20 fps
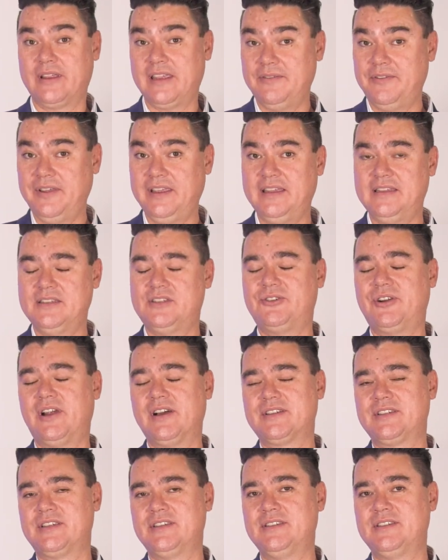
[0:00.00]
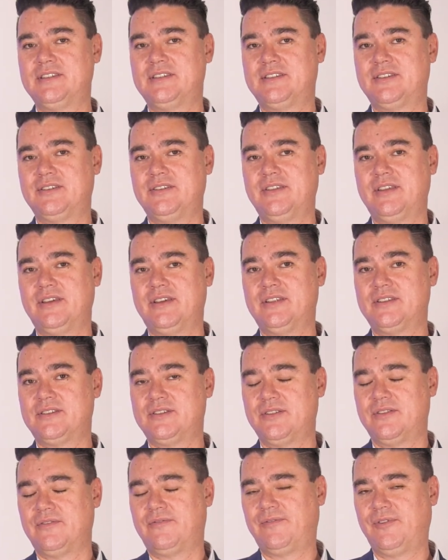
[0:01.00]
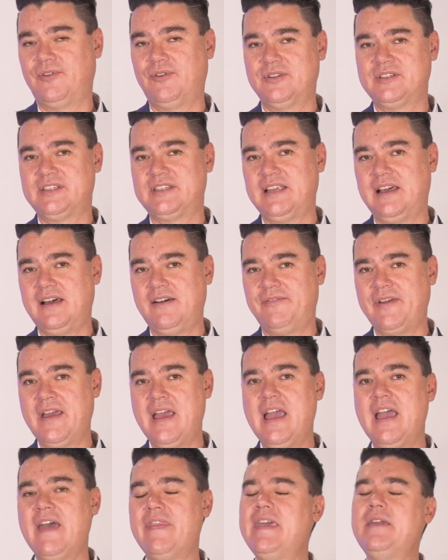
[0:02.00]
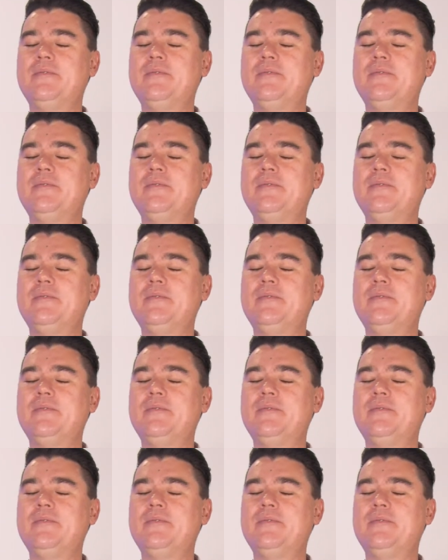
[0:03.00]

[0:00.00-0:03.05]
giving instructions to the floor staff, and